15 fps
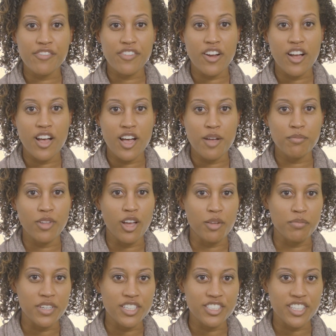from
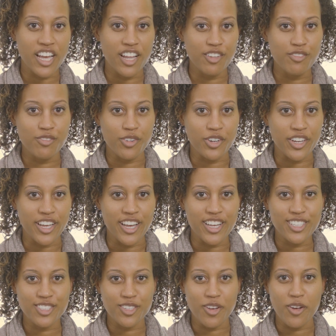Long Beach,
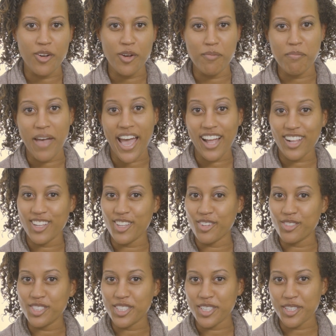California, so I'm back
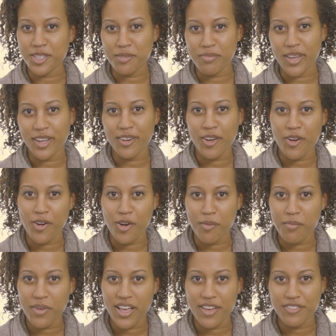close to being
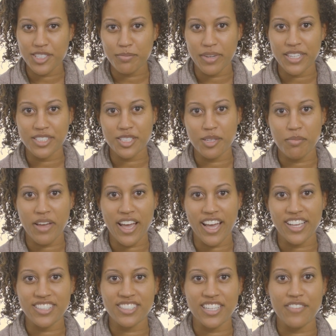home. I've spent the
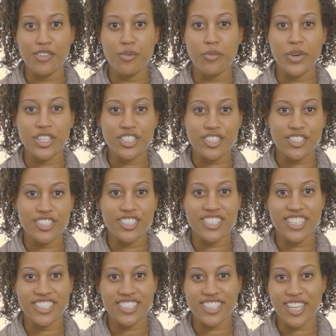past seven winters
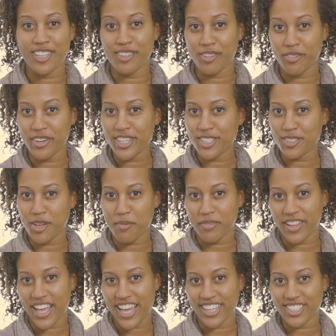in St. Louis, so I'm
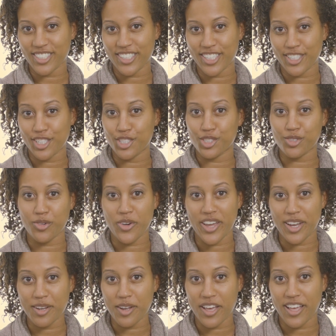glad to
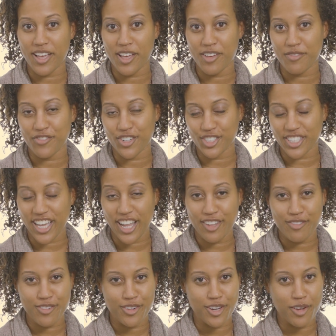enjoy a first
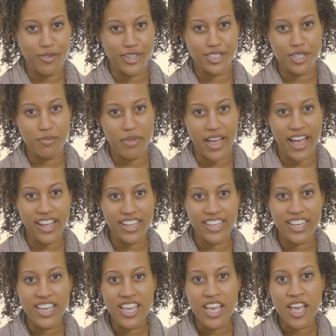California winter
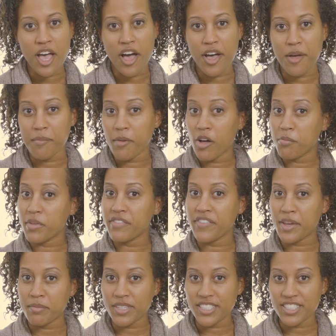back. Um, all my
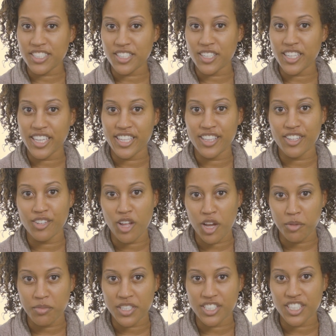family's still in the
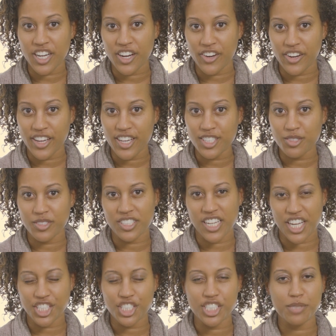Long Beach area, so it's
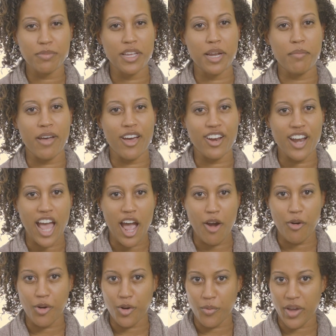nice just being about an
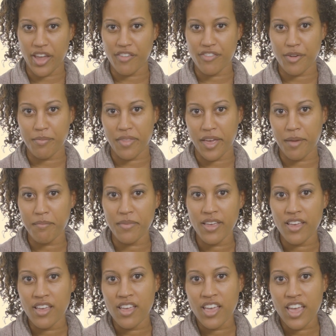hour away from them.
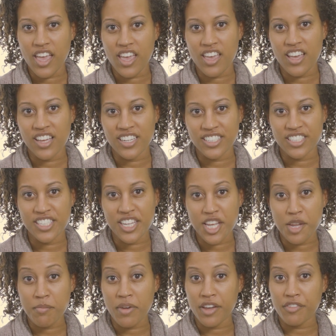And
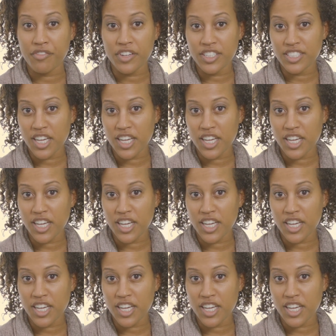in my free